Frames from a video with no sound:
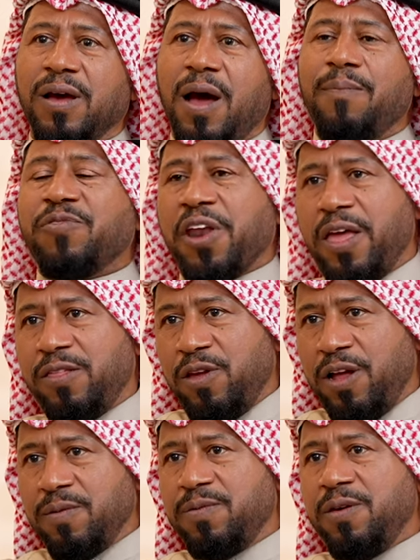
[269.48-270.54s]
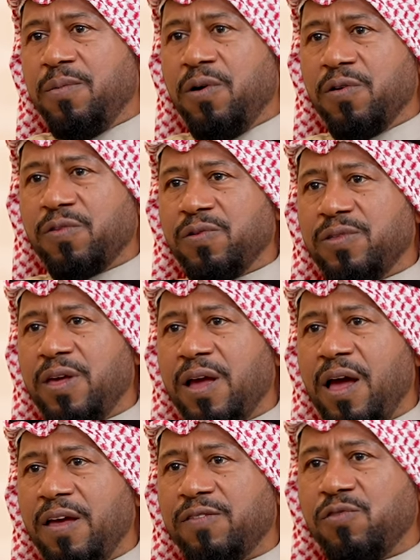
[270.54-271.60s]
I'm trying to help them also, the
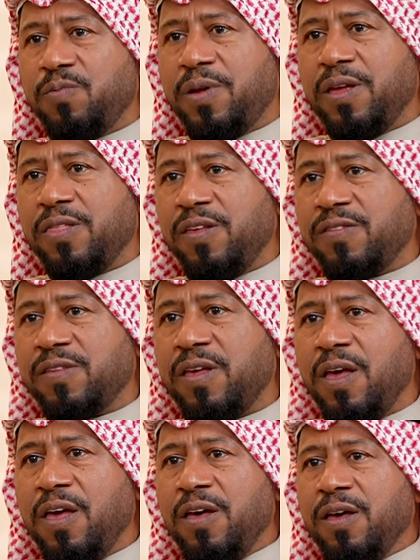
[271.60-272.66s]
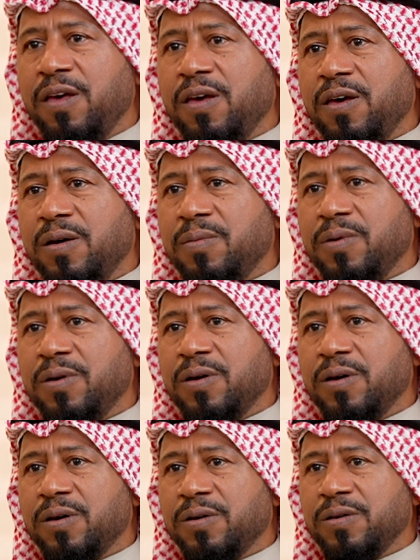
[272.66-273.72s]
guys, to bring this,
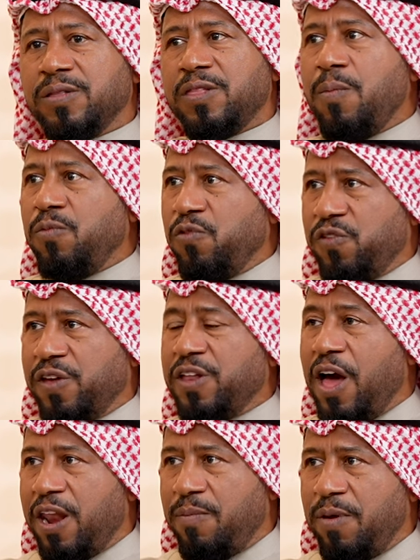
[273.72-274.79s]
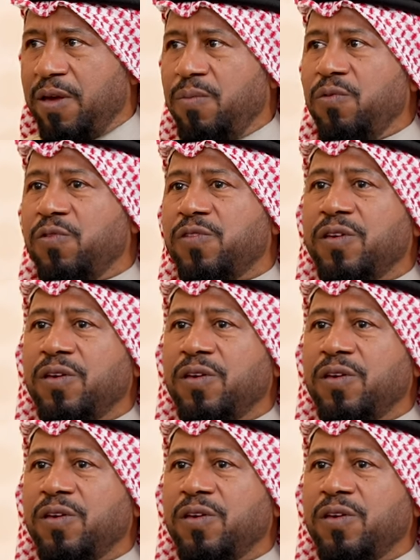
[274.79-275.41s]
the music in Arabic music.